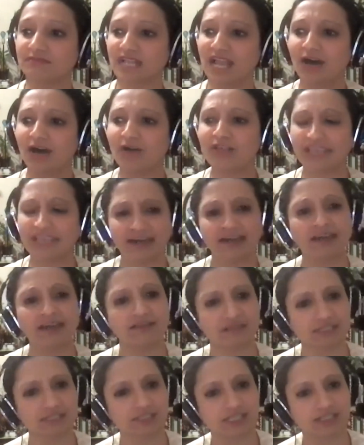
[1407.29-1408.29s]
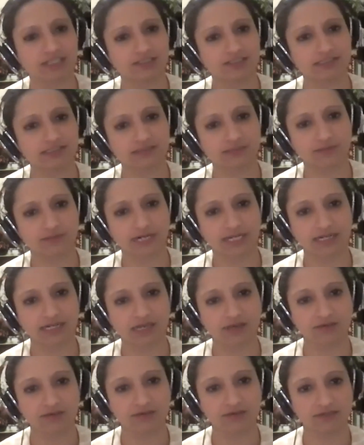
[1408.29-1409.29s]
how caregiving changes the brain,
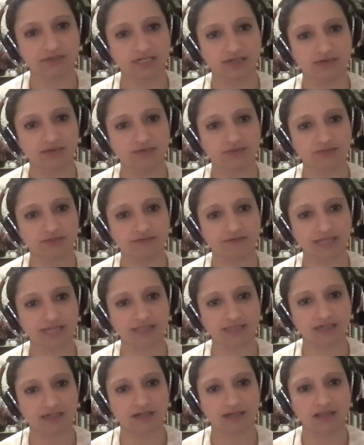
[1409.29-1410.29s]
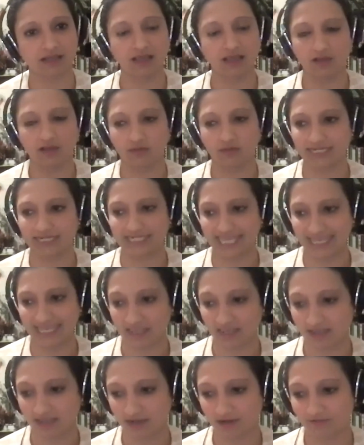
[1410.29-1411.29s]
how, the fact that we are
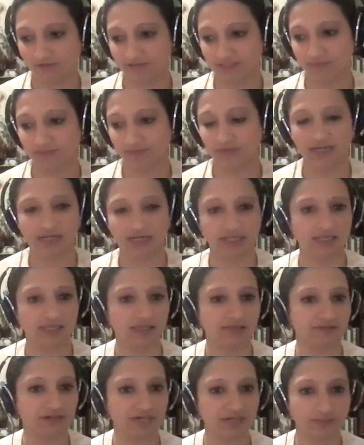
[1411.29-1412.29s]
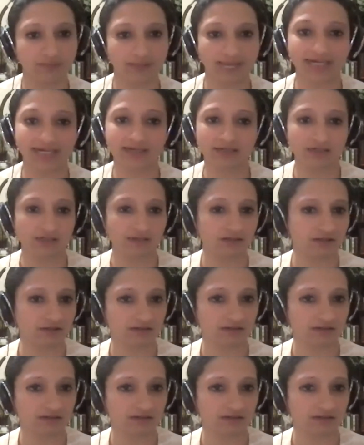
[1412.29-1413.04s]
taking care of somebody, even a pet,